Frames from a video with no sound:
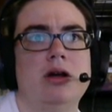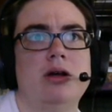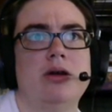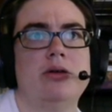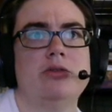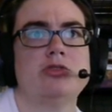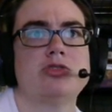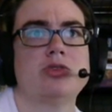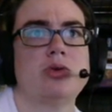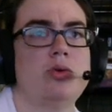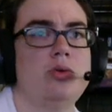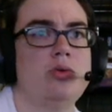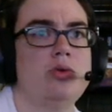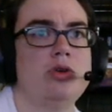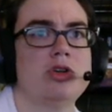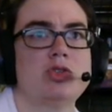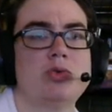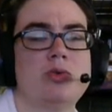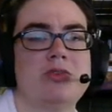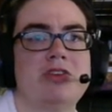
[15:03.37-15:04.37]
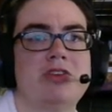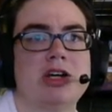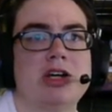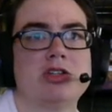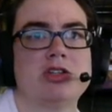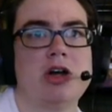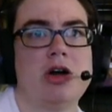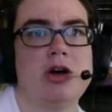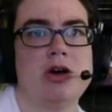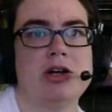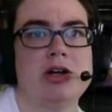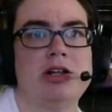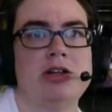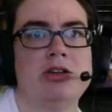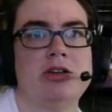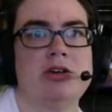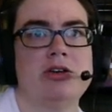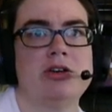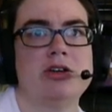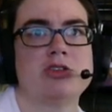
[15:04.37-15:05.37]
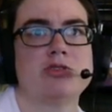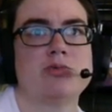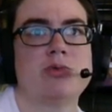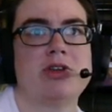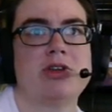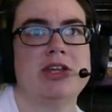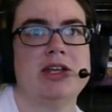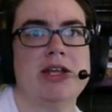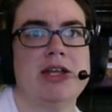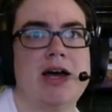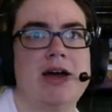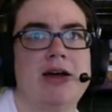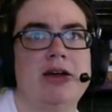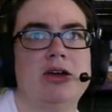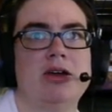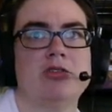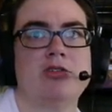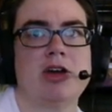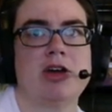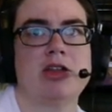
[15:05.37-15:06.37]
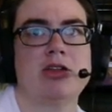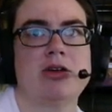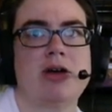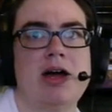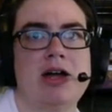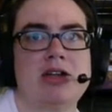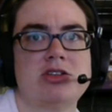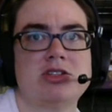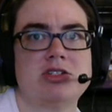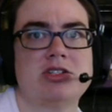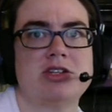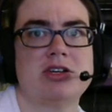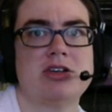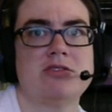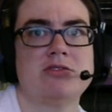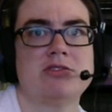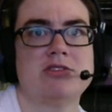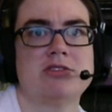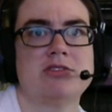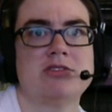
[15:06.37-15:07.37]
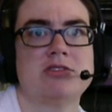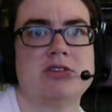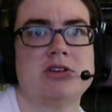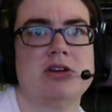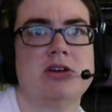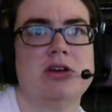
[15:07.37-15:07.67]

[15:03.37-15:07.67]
So unus we've actually already learned is one of the 9 irregular adjectives.